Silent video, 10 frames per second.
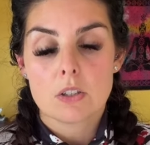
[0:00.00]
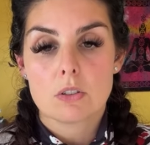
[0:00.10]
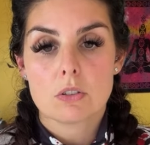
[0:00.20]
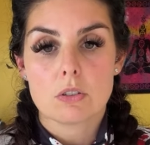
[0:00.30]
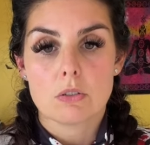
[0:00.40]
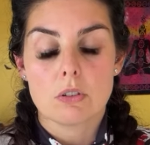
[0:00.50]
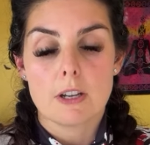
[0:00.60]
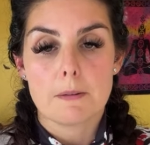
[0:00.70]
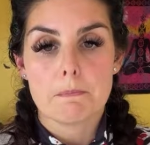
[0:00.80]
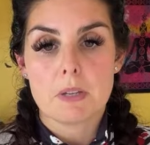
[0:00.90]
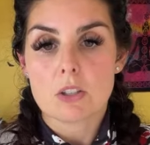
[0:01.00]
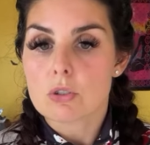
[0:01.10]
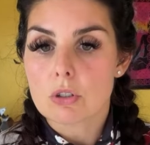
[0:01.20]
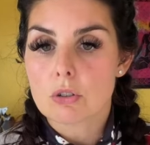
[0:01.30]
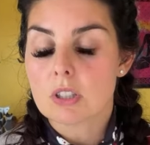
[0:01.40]
So make
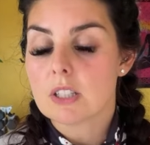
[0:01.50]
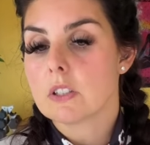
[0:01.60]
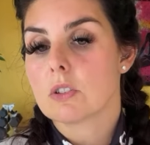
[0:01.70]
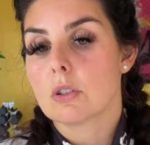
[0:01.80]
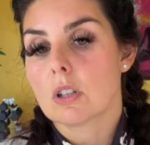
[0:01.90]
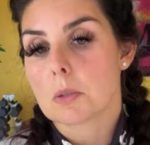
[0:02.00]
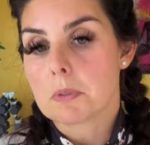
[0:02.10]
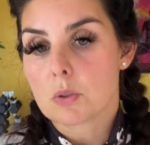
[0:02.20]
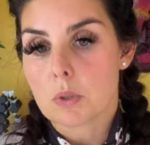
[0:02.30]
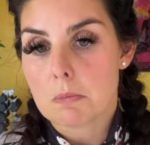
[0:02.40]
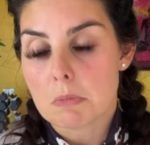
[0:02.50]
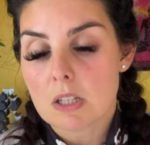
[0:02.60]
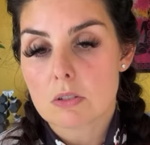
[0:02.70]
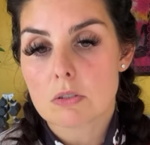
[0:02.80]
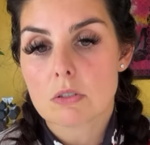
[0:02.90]
sure you don't leave it too long in between
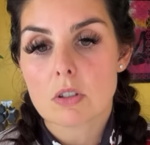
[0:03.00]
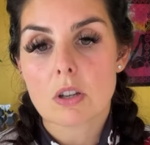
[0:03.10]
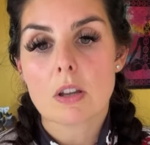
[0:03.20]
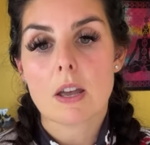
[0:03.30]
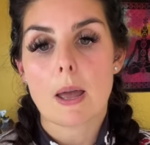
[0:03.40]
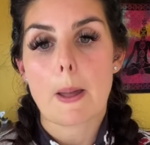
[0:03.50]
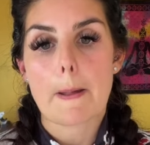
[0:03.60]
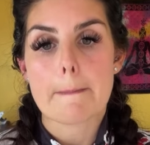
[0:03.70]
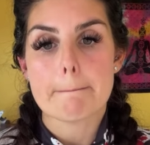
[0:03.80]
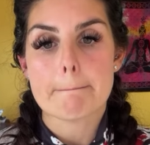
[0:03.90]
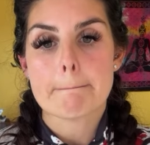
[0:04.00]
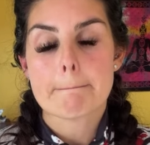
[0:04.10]
meals. That's